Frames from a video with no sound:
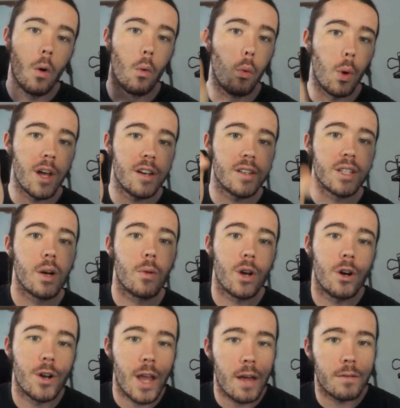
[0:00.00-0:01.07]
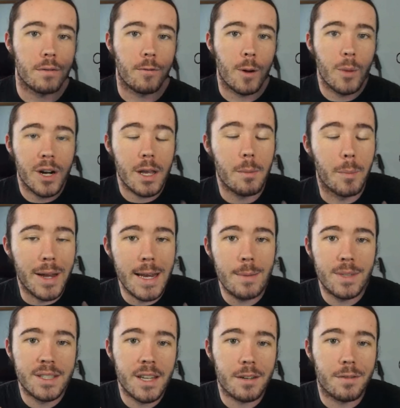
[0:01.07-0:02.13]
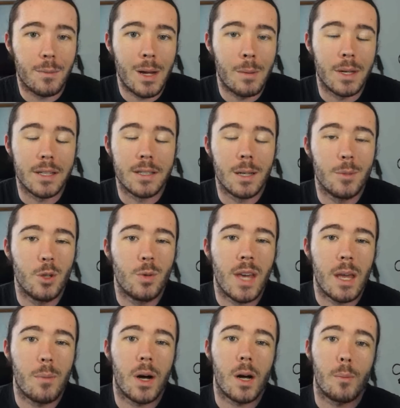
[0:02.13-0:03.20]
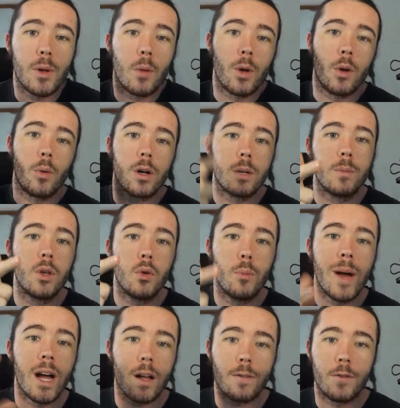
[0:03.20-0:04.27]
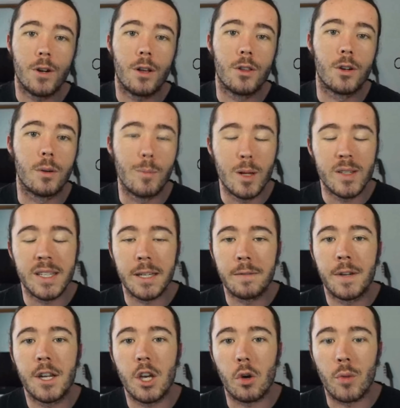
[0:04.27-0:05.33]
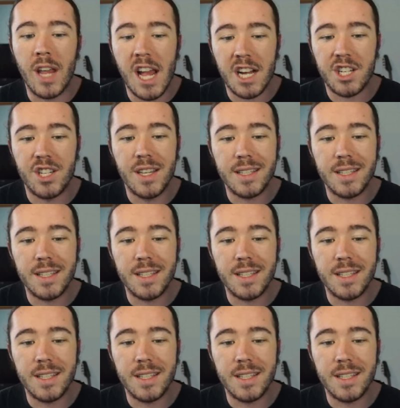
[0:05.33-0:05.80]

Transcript: What is going on, everybody? My name is Nick from MWK Pop, and I want to welcome you back for another music video reaction.